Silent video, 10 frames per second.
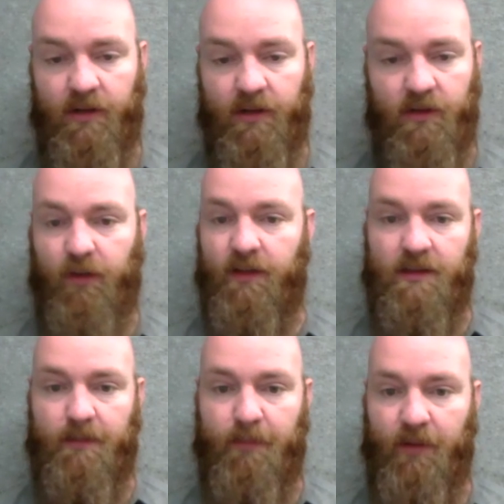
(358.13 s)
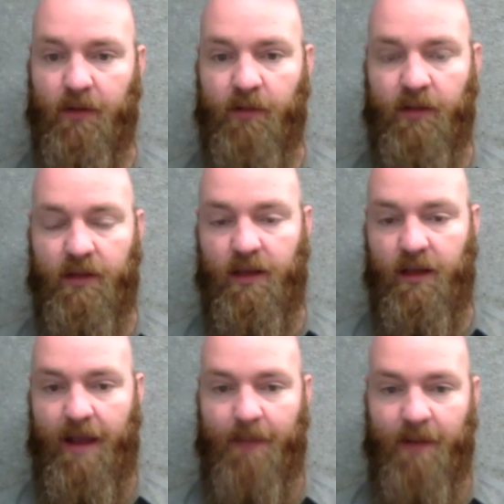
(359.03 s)
It's really simple. You put
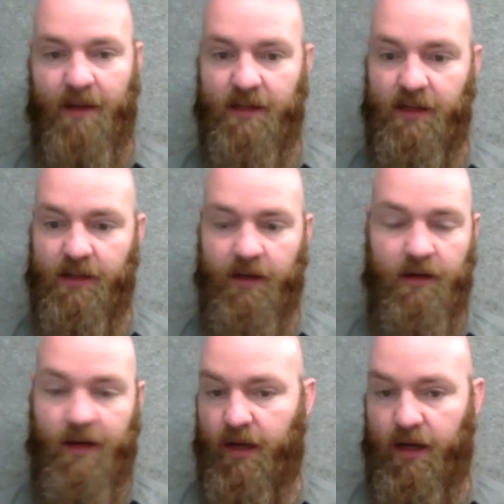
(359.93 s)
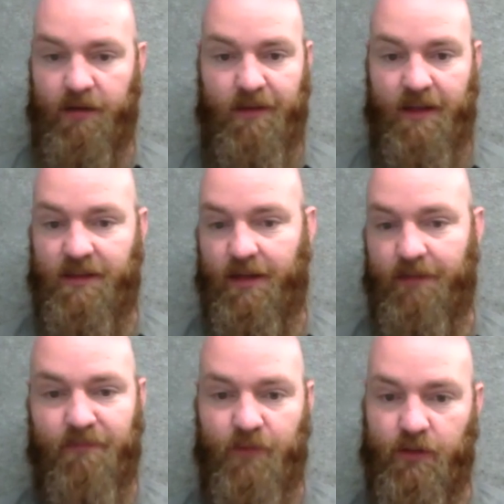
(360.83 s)
the app ID in there and that's it.
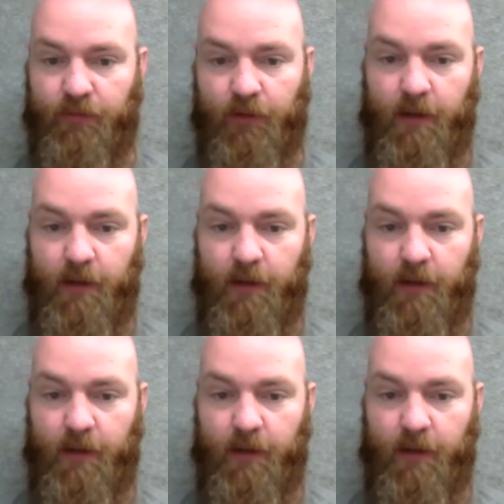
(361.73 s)
Just forget